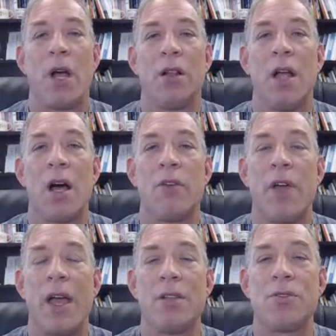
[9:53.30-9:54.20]
a lot
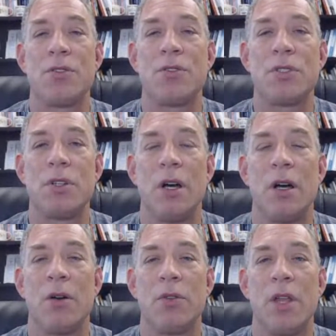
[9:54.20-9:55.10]
of answers
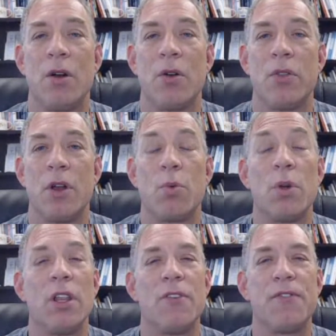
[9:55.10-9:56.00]
that are
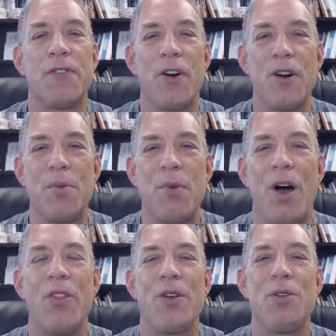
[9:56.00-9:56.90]
really firm,
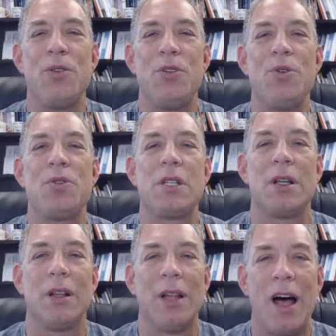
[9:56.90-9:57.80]
although you do see
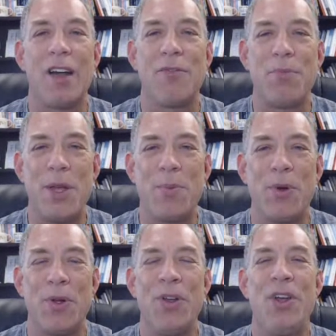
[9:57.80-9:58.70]
a lot of
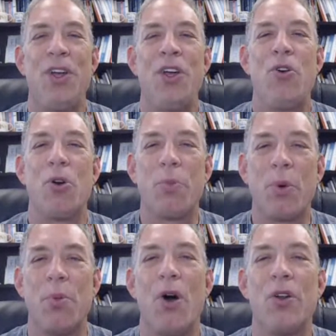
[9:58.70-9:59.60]
people who are
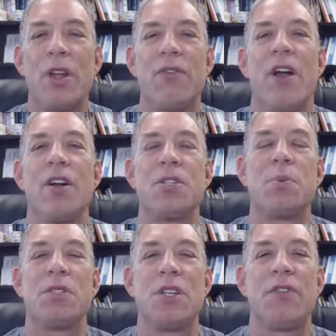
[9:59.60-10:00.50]
promoting very
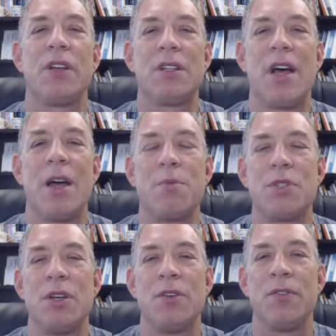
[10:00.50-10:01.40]
specific
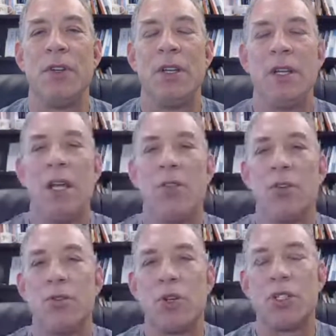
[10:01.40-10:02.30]
types of either
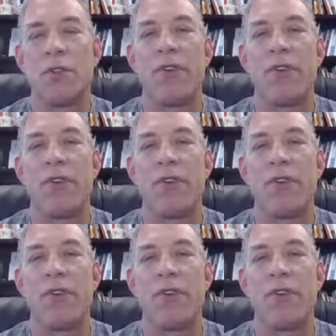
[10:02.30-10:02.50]
nutrition